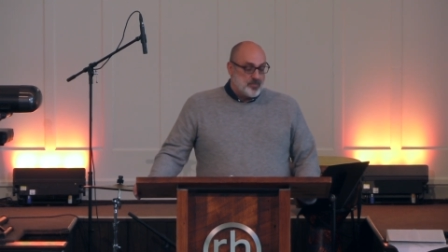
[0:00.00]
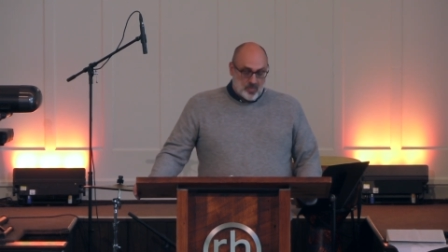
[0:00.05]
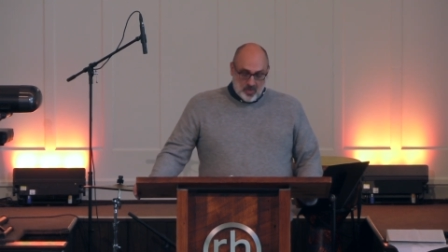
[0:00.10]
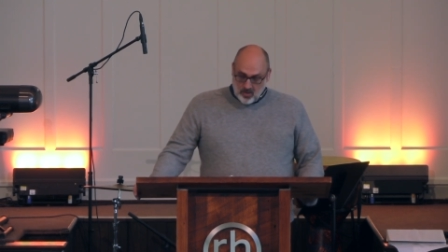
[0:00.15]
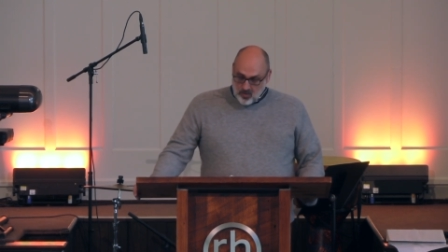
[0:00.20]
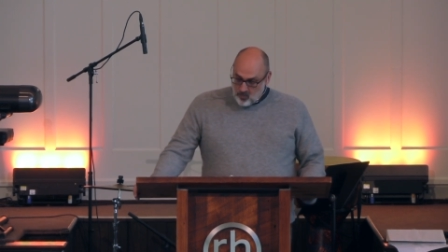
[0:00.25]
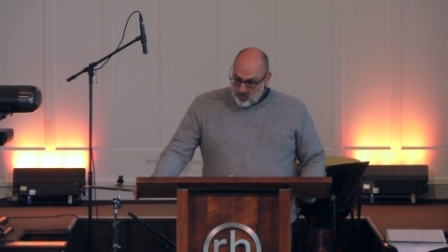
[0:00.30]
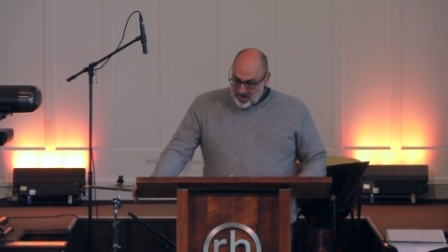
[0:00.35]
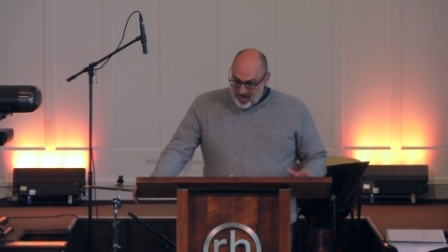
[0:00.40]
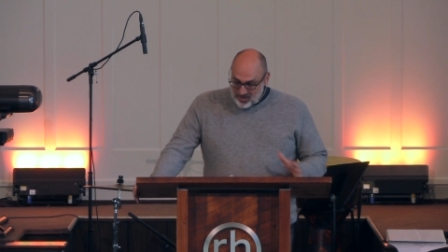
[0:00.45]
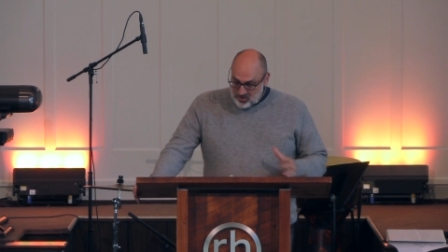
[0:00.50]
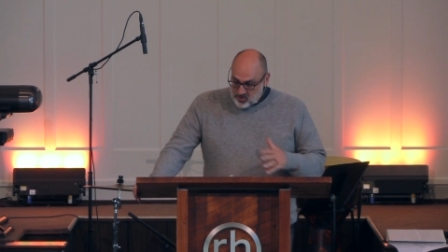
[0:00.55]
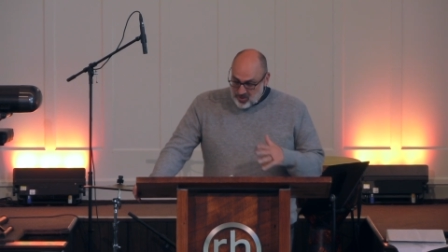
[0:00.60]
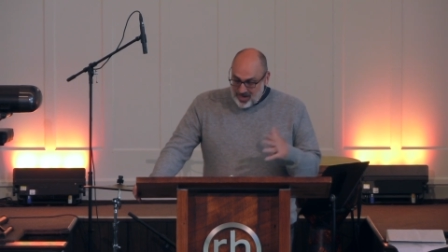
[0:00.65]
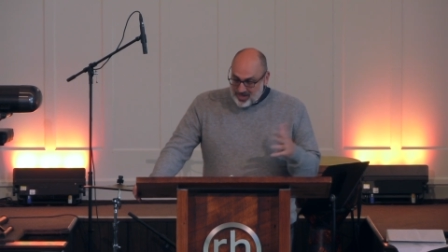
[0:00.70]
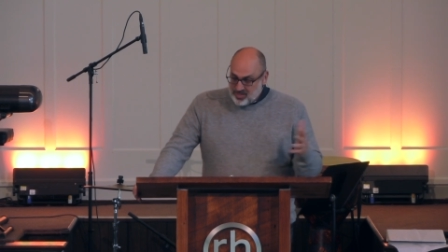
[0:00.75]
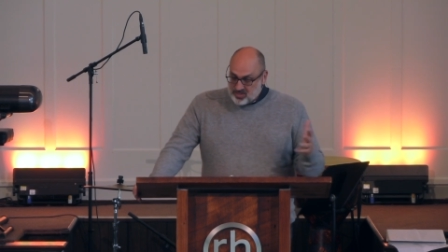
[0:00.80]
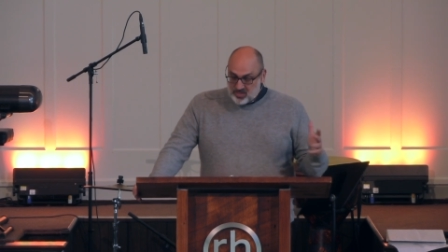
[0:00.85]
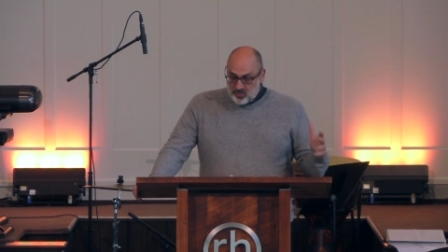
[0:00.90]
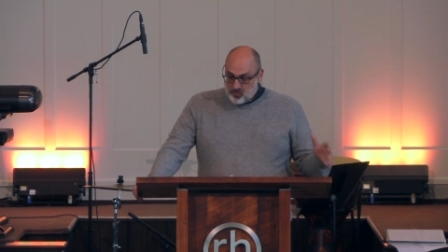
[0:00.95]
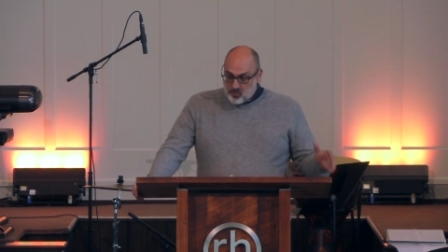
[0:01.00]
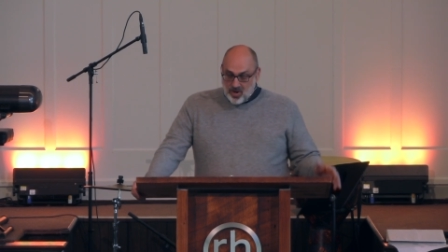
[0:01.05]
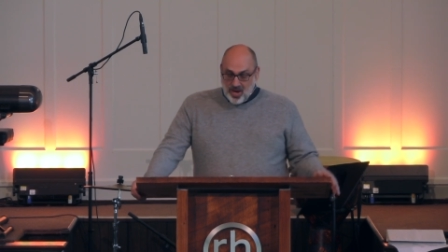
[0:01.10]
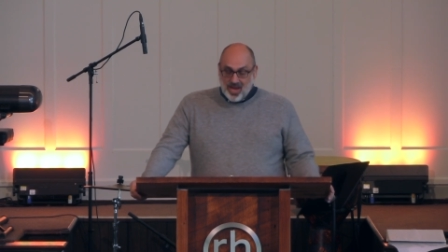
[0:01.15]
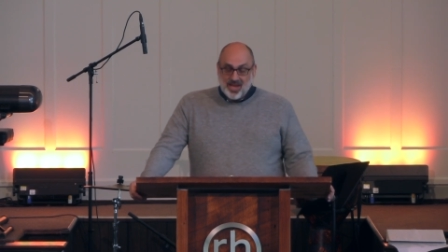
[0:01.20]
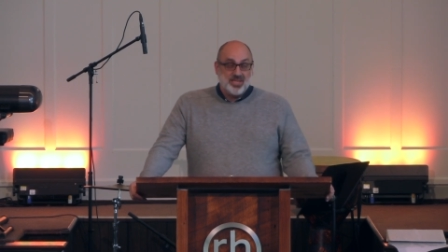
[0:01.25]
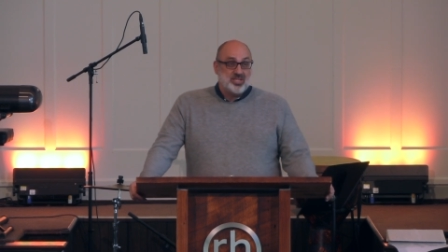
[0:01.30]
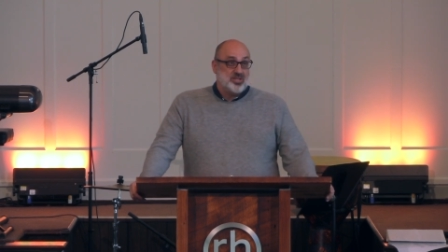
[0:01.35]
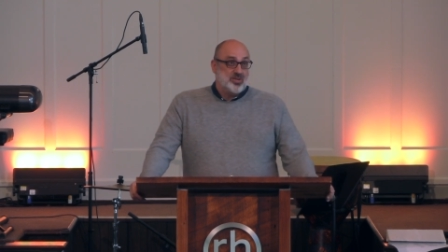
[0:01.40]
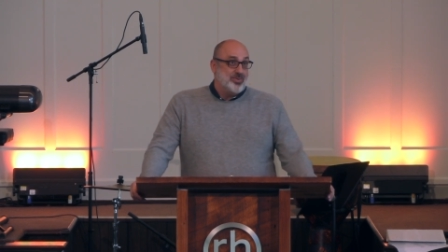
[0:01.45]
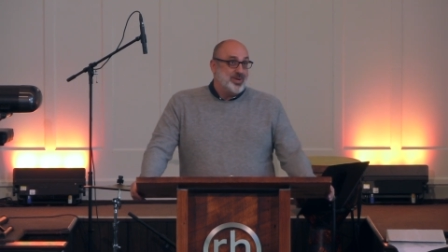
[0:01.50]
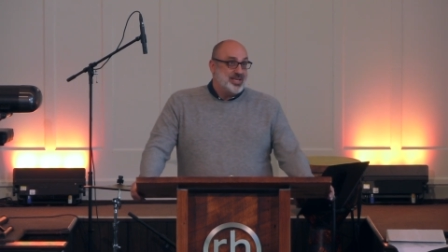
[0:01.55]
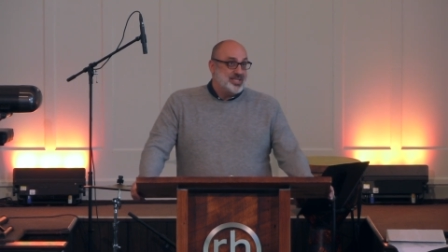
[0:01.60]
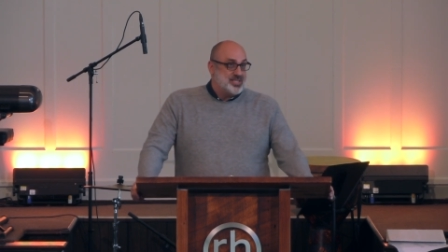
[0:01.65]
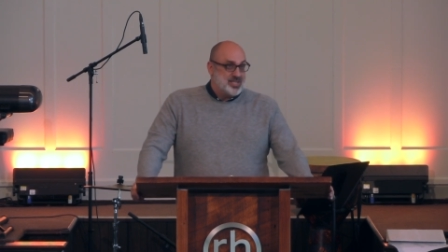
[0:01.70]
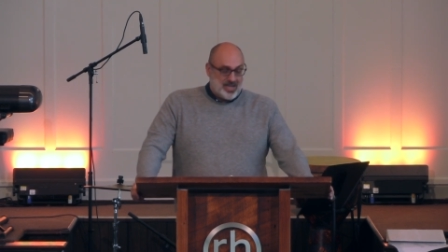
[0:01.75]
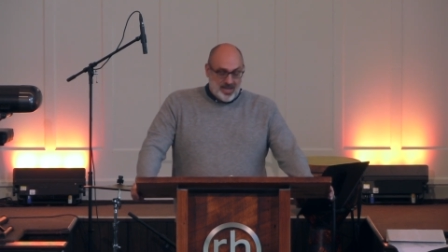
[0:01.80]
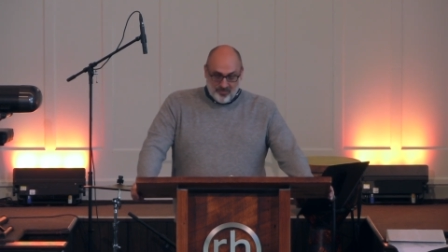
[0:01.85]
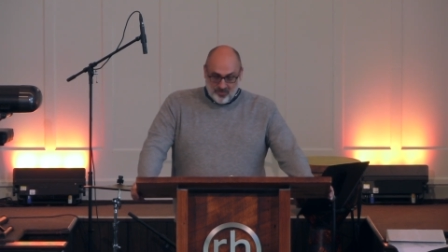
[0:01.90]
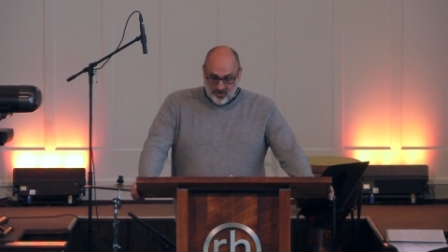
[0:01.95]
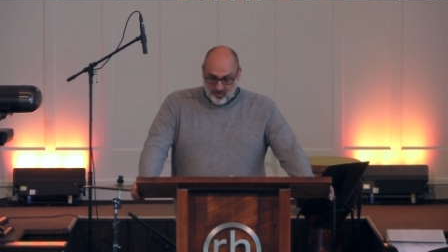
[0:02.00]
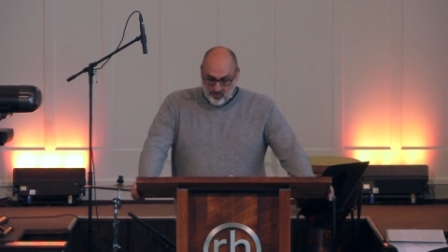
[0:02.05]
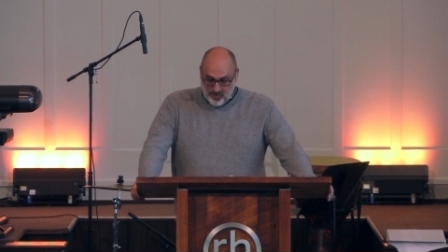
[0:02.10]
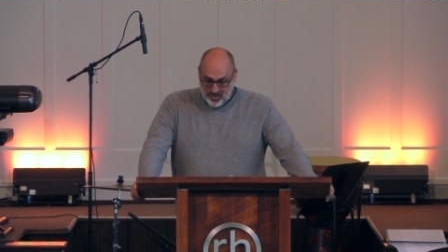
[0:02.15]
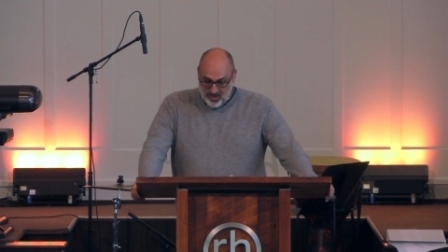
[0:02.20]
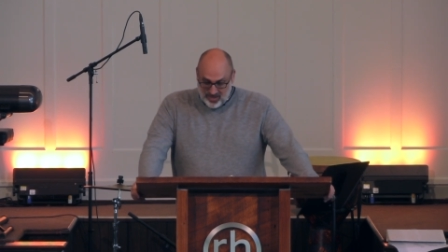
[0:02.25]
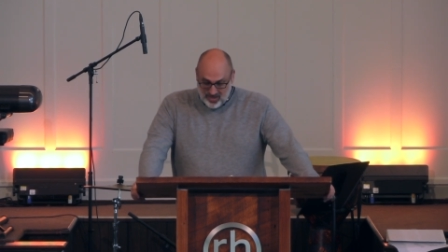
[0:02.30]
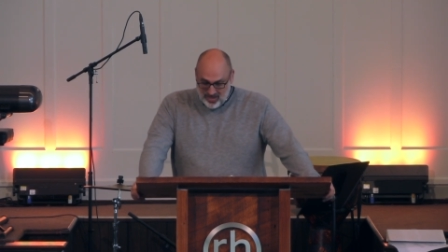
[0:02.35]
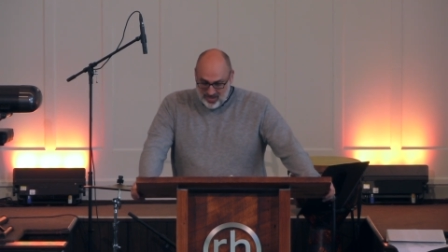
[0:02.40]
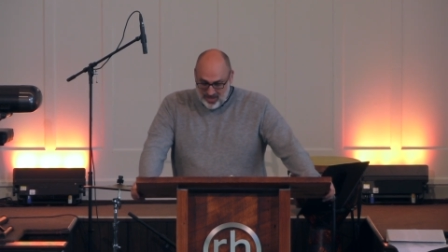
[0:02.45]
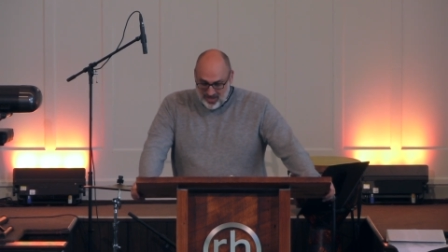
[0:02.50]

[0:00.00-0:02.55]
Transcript: We're not trying to surprise you each and every week.